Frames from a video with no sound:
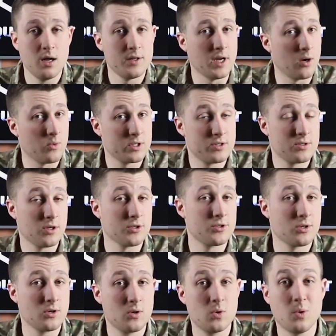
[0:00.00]
Now what's
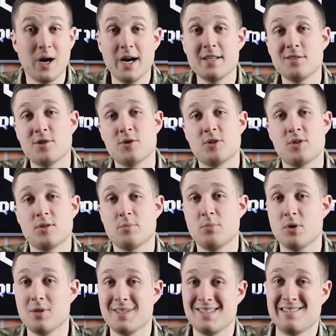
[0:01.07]
also quite
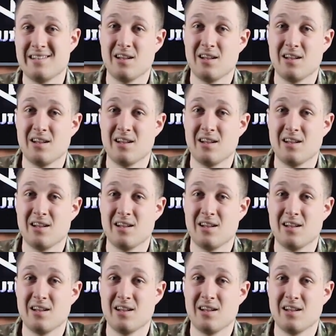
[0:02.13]
noticeable is